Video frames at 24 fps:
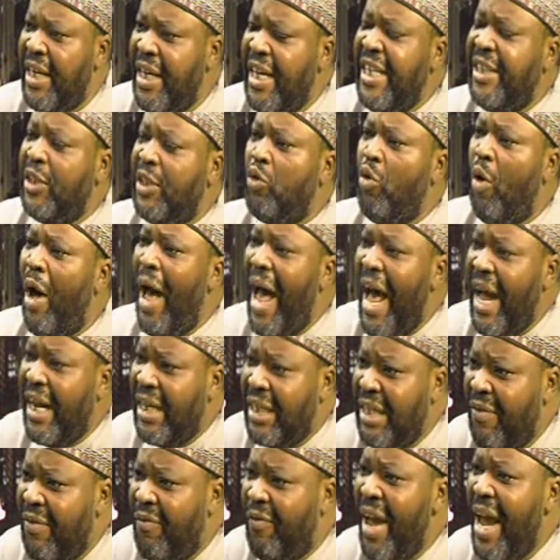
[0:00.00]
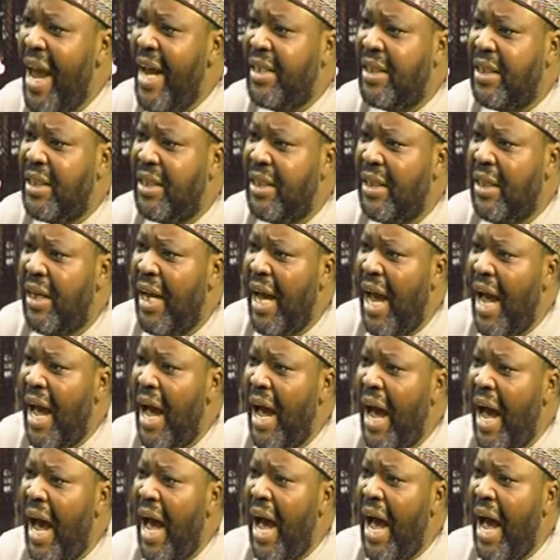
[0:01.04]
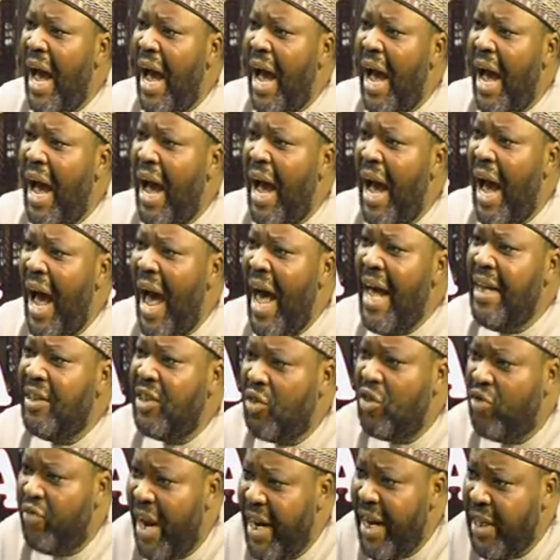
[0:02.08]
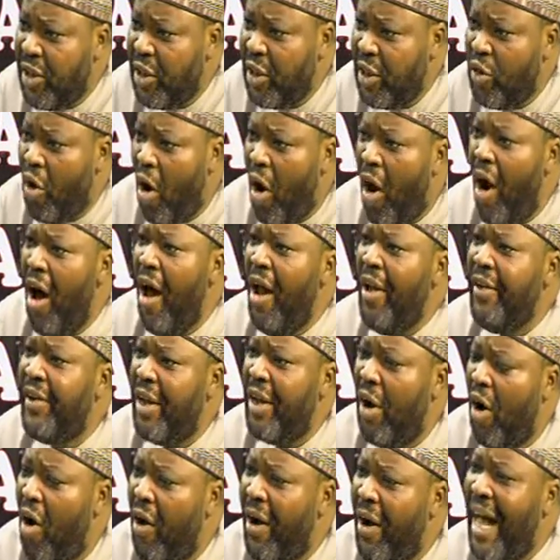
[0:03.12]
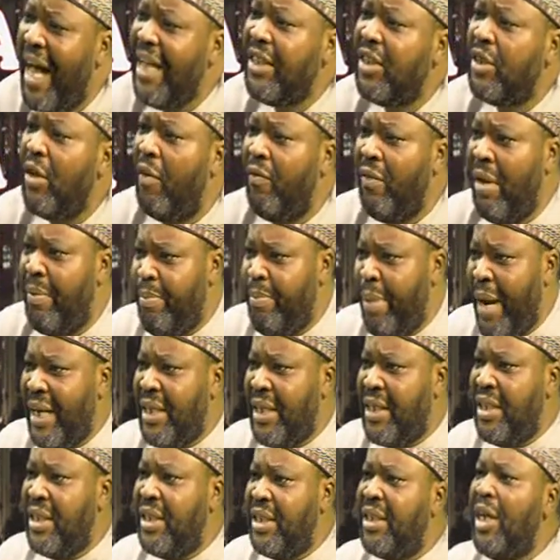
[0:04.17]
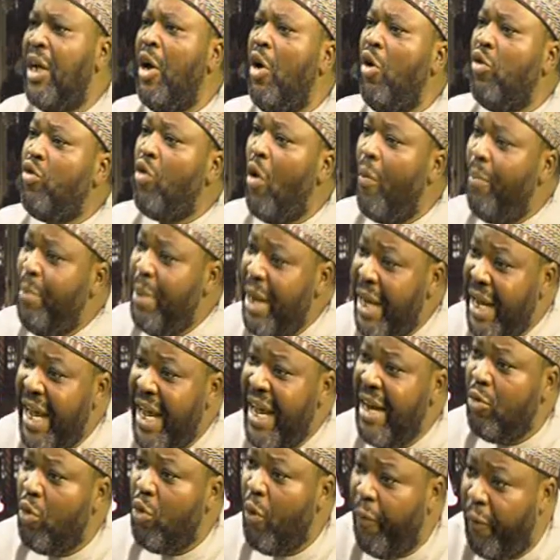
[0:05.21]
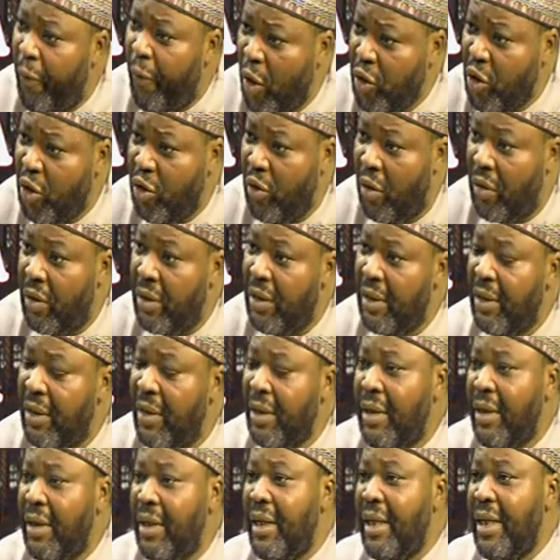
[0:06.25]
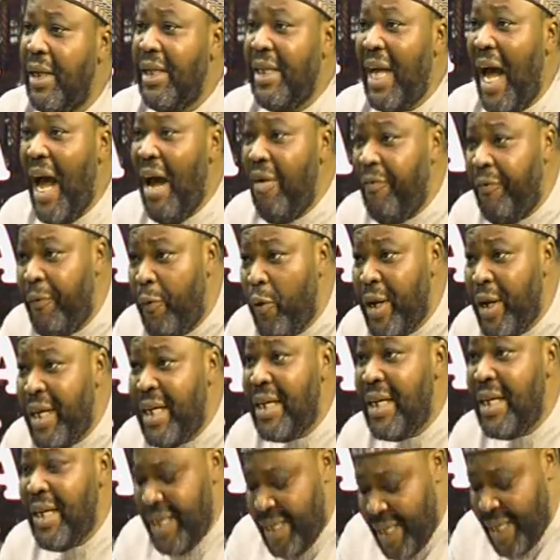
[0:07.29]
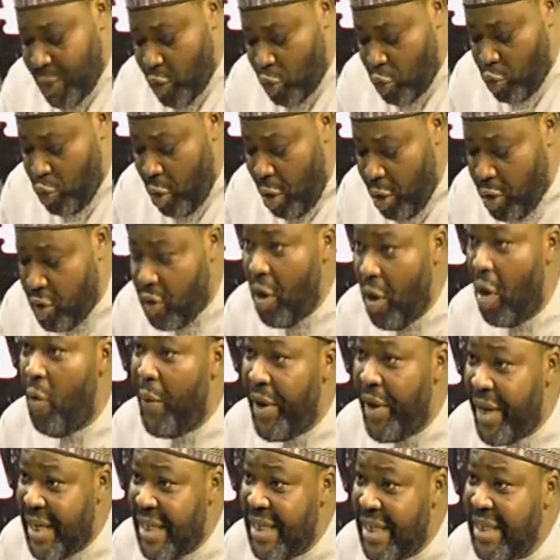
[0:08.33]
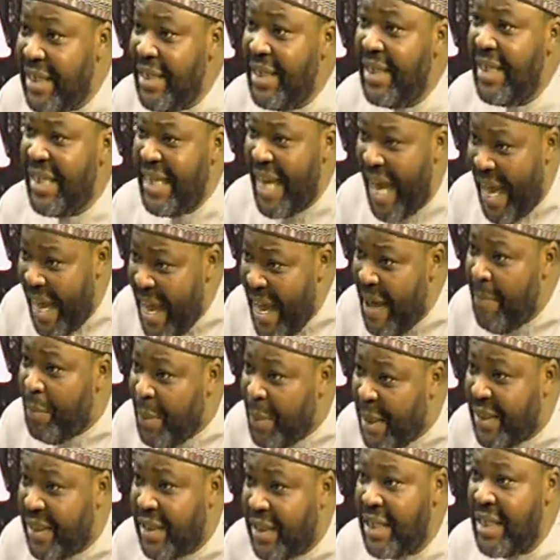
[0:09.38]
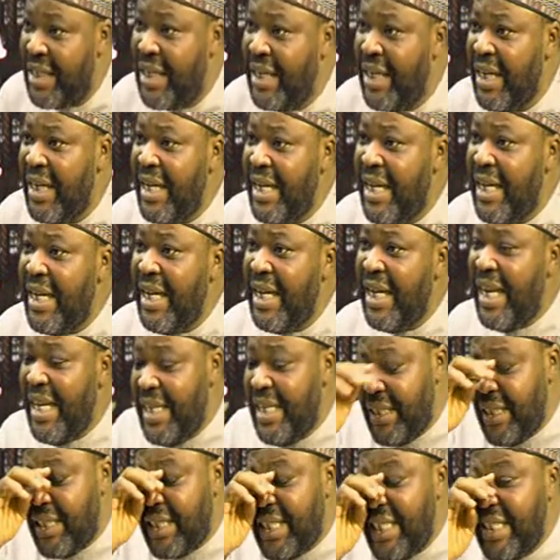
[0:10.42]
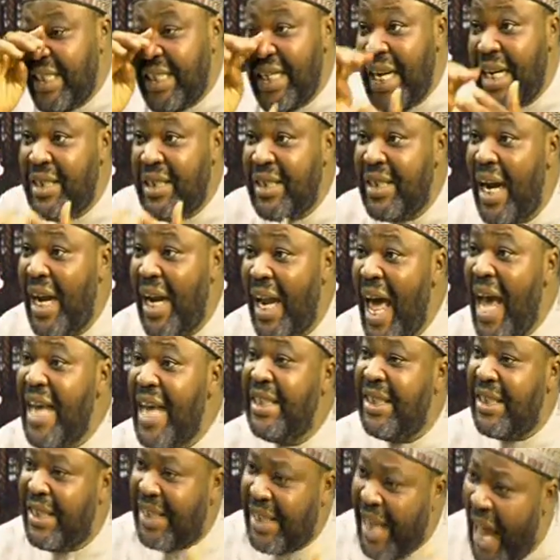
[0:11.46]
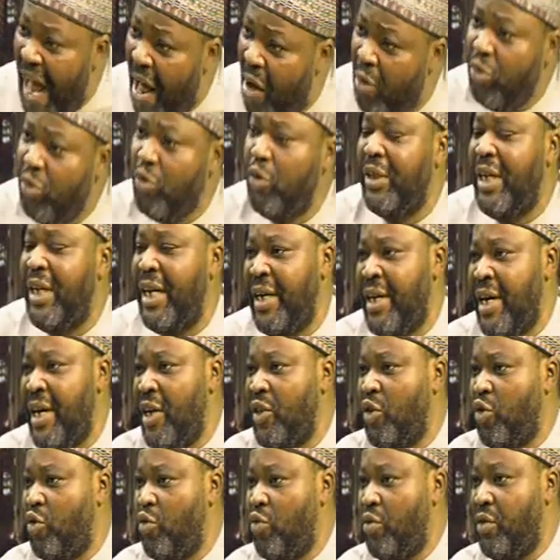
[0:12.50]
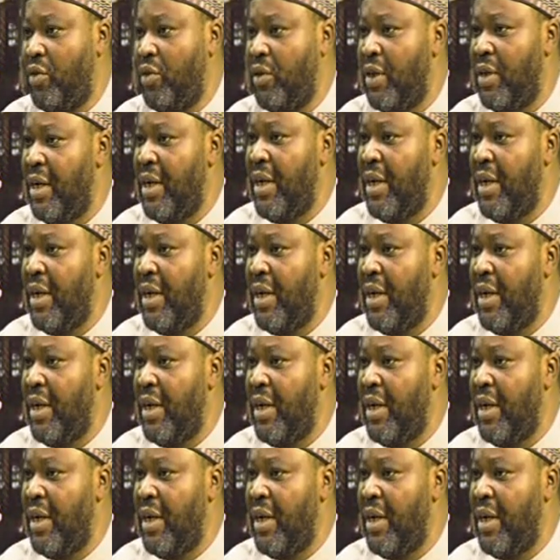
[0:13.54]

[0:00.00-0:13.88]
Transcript: is to activate and strengthen all the organs of the parties to begin to function. Thankfully, the structure within the APC is decentralized down to the grassroots.